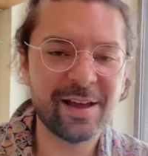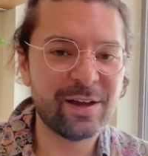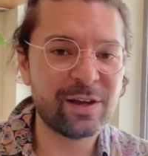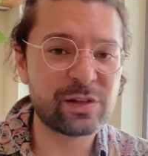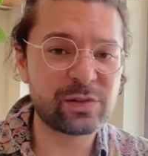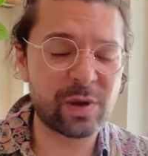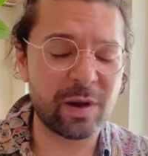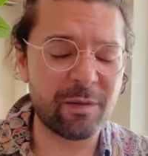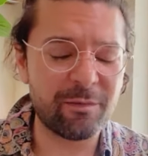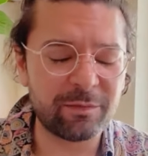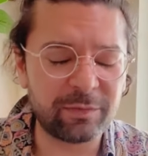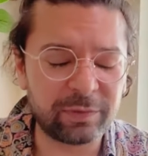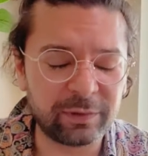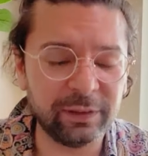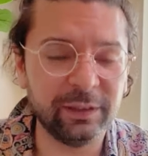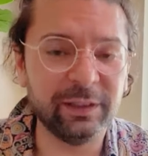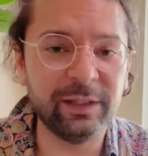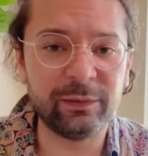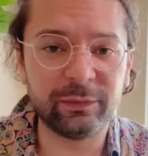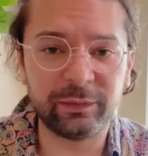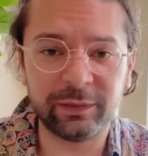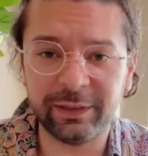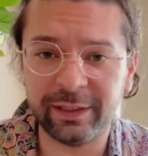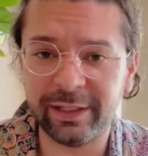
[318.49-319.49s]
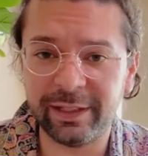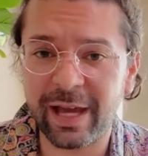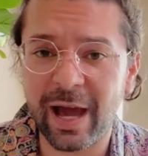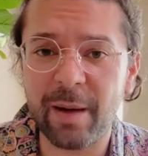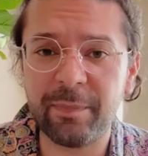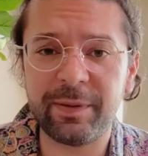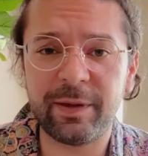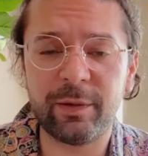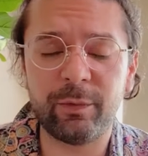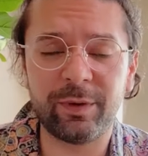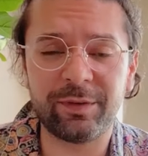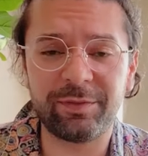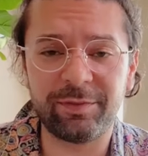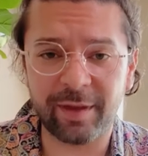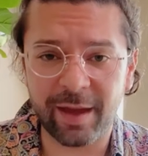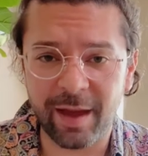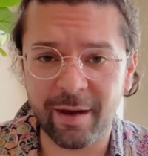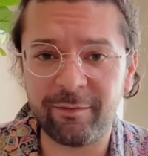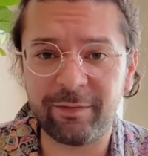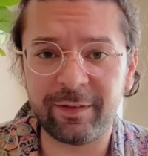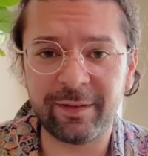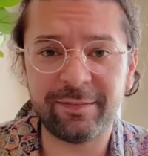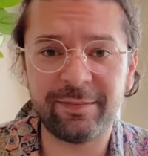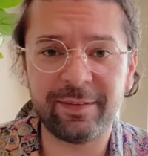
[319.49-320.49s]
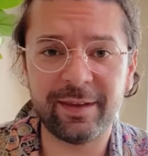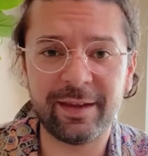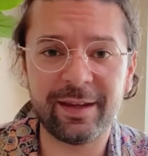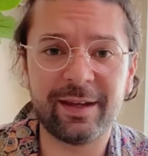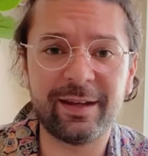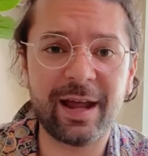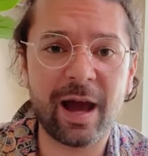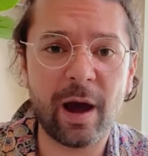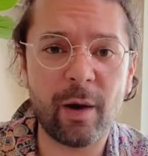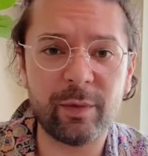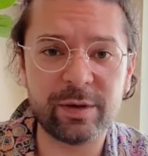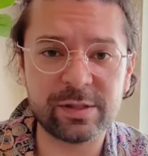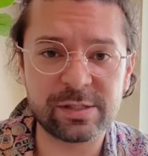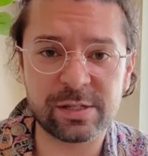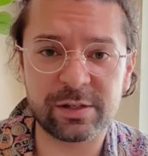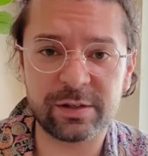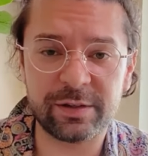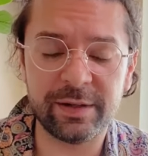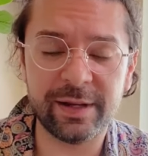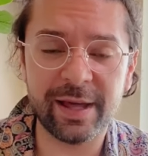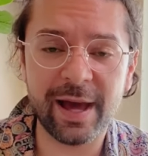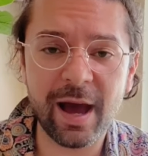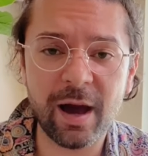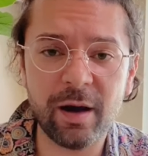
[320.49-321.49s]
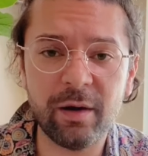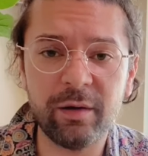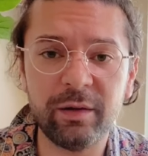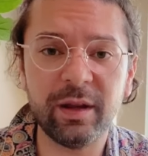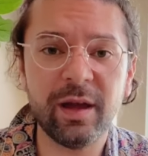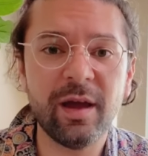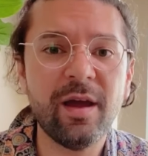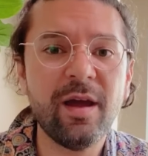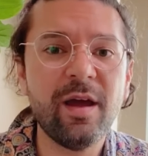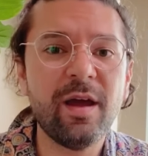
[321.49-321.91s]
So I'm really happy with everything and how it turned out.